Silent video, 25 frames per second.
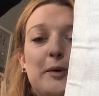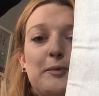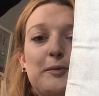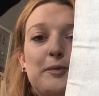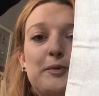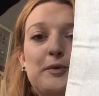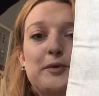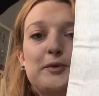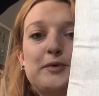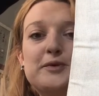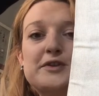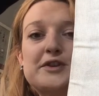
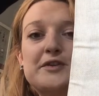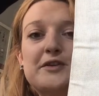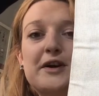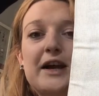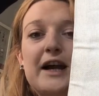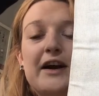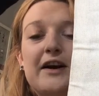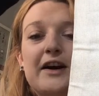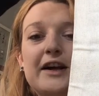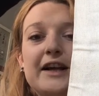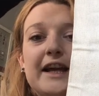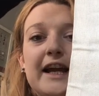Brought her
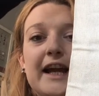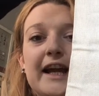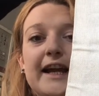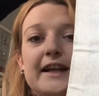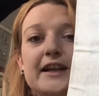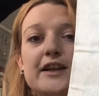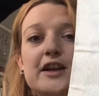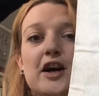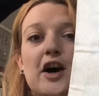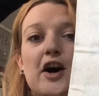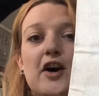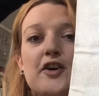out
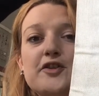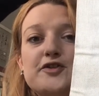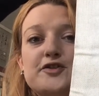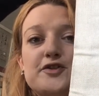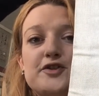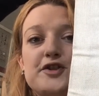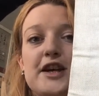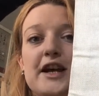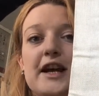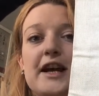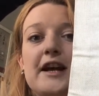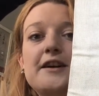again
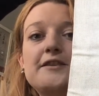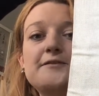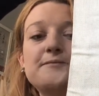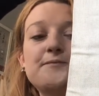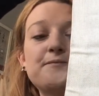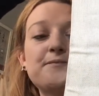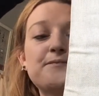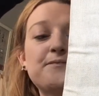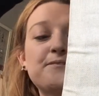last year